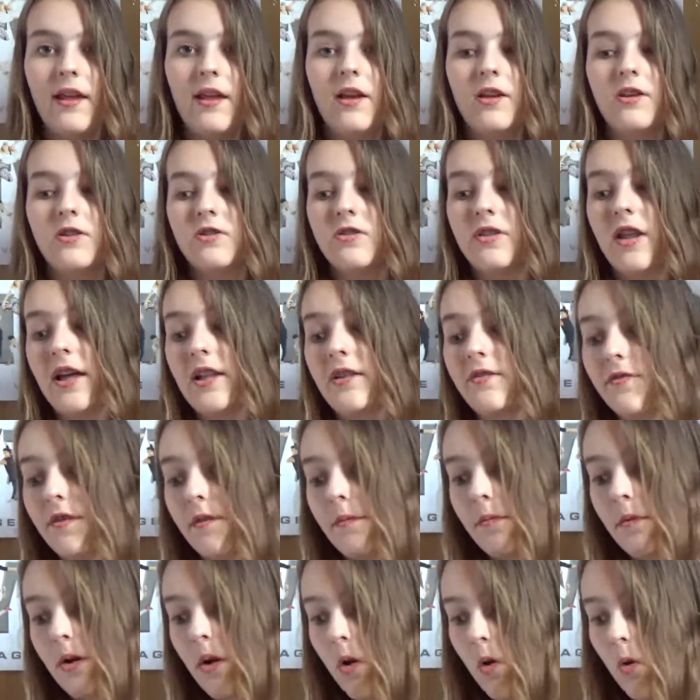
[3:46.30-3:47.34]
So that's
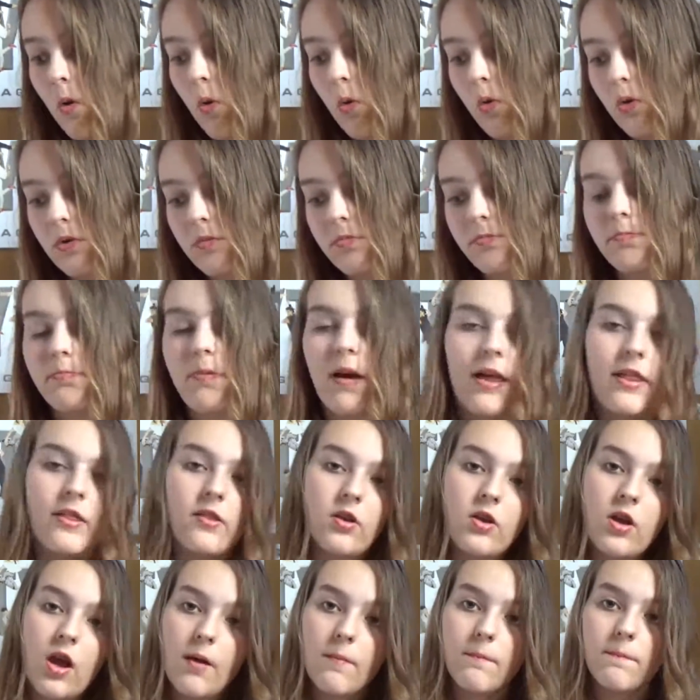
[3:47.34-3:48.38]
from Kohl's by the
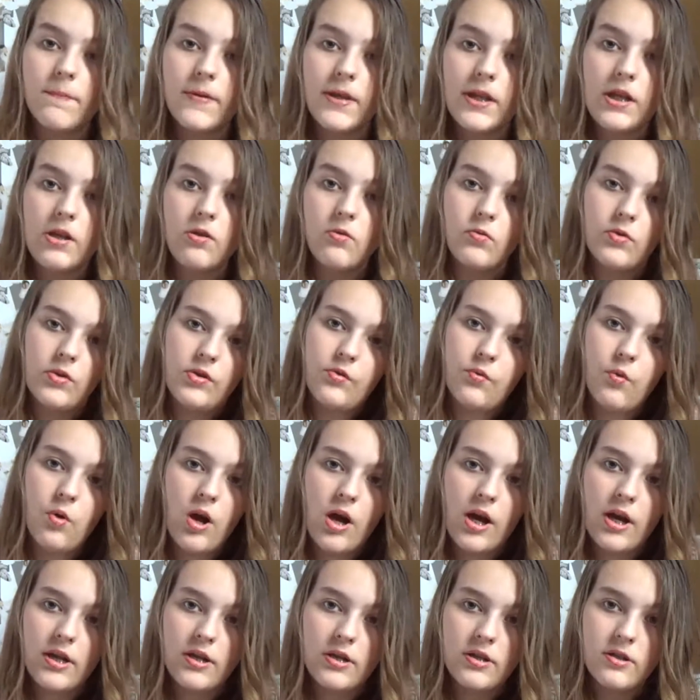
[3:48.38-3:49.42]
company
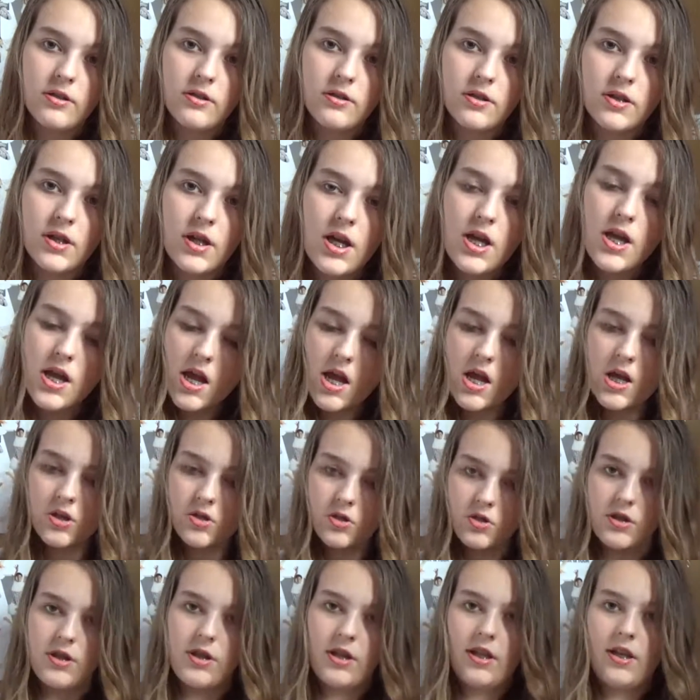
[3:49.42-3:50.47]
Rewind.
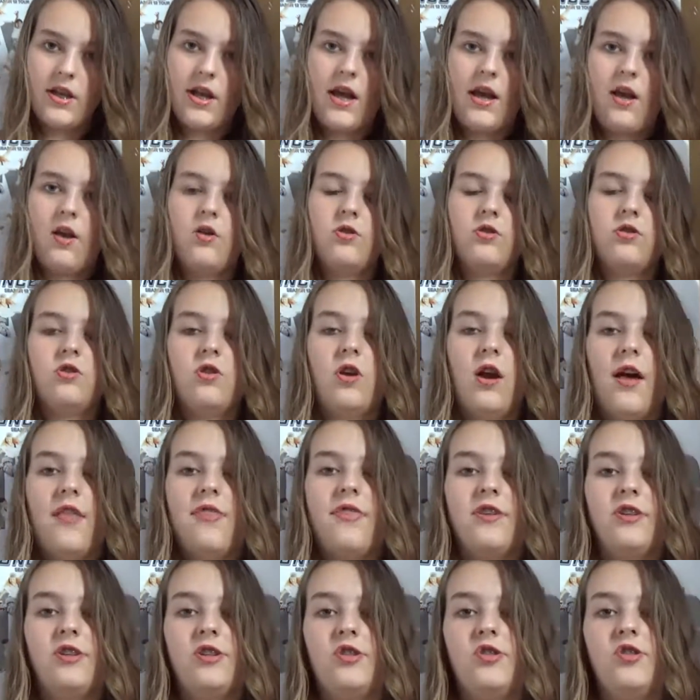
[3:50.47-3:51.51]
So then I also got
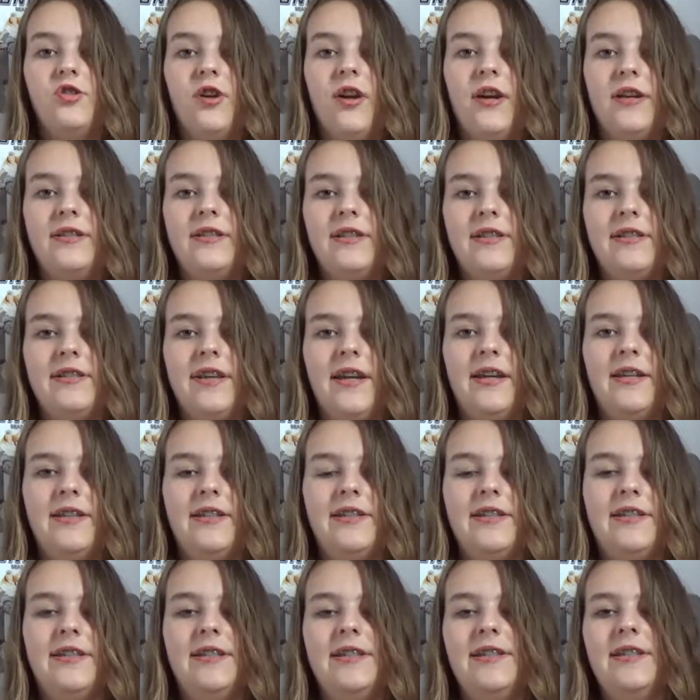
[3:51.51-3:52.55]
this dress. It's like
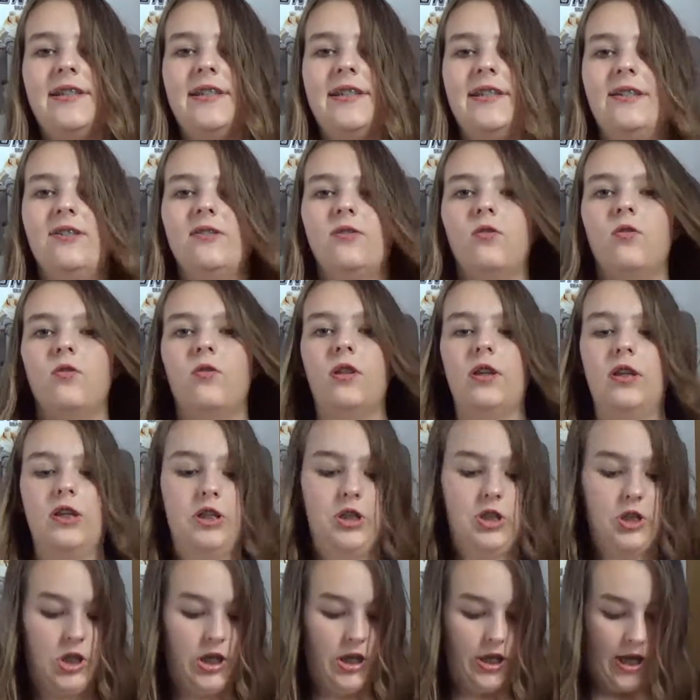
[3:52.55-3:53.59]

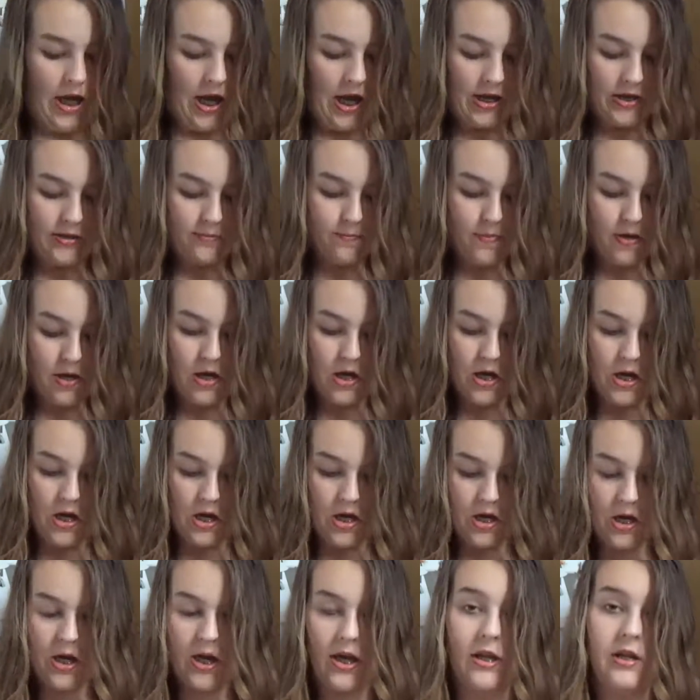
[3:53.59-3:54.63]
tealish and it has
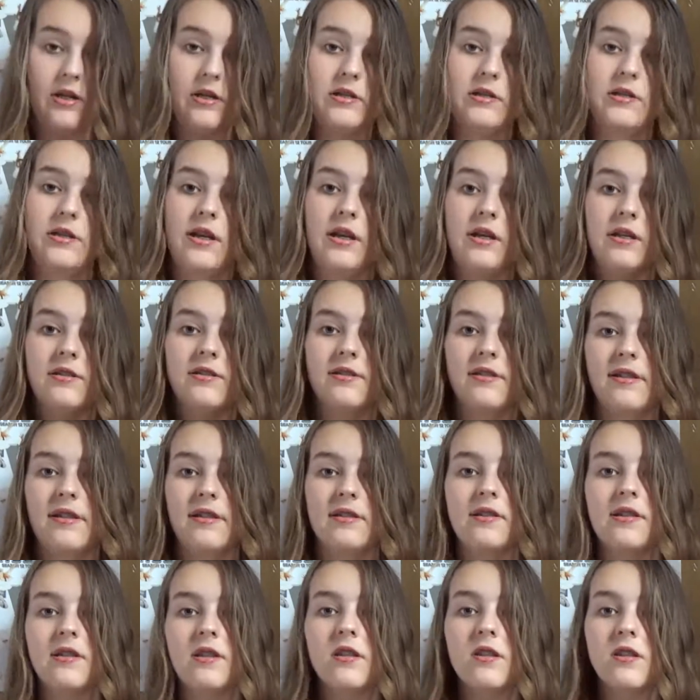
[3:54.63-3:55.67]
pink and it's like
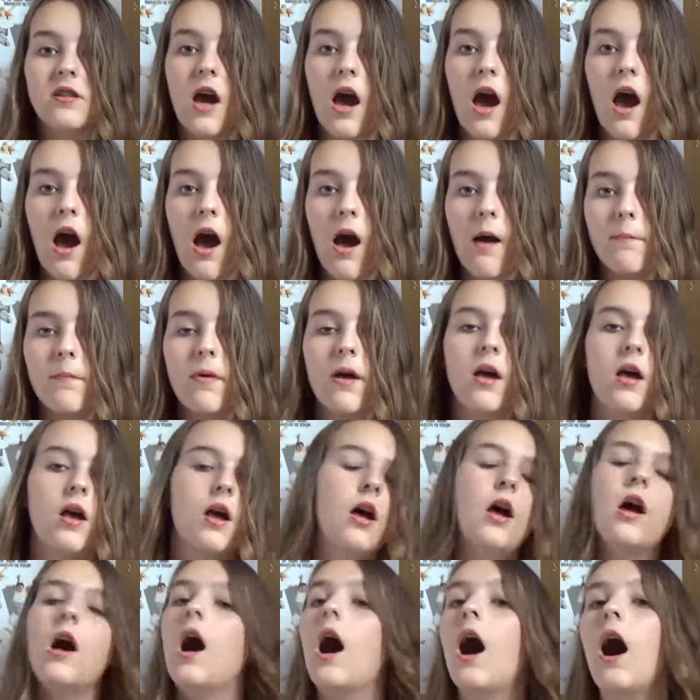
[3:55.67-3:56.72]
slits at the top.
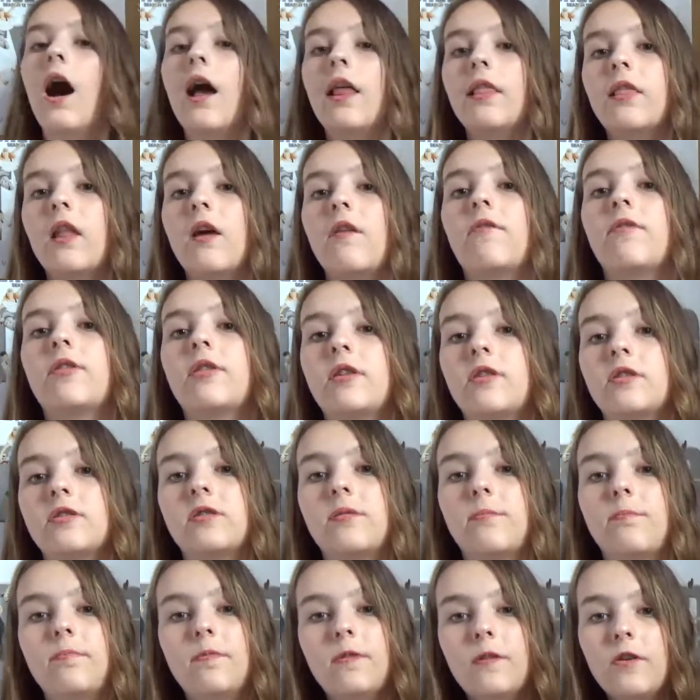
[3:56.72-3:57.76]
I love it. There's
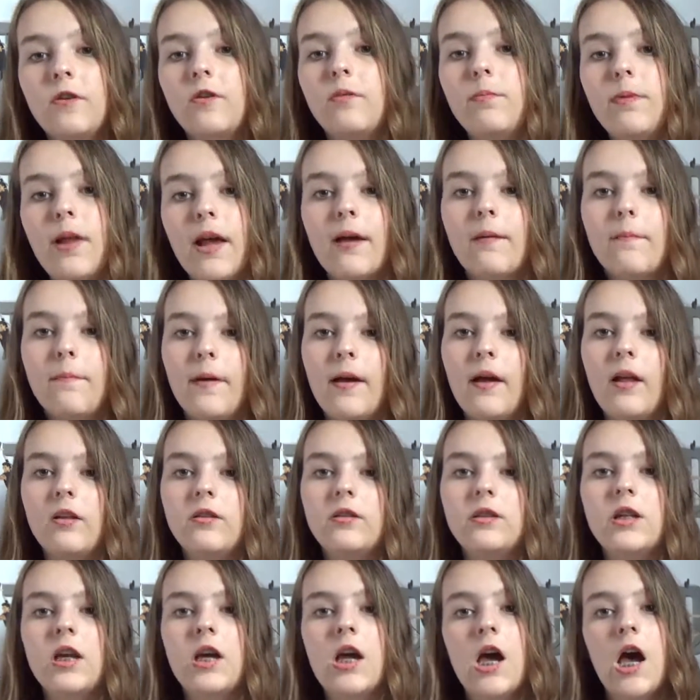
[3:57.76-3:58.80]
a little black belt.
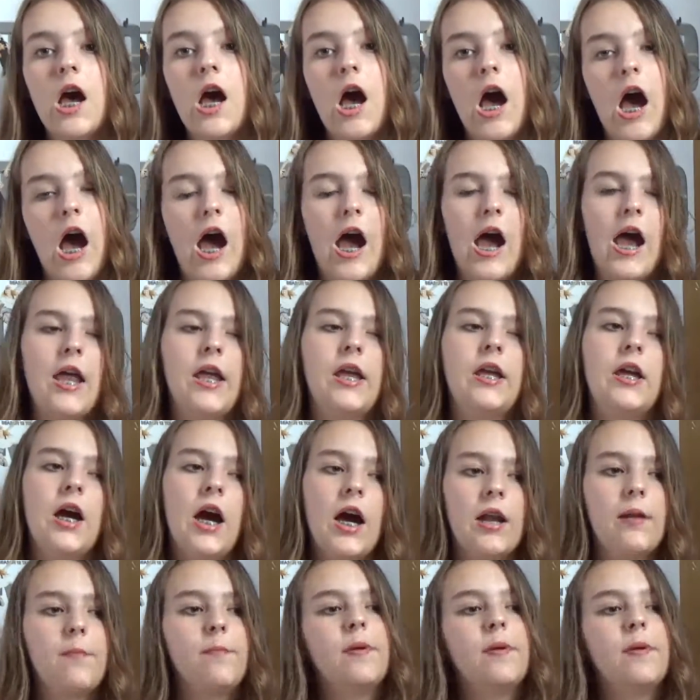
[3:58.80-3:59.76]
I got it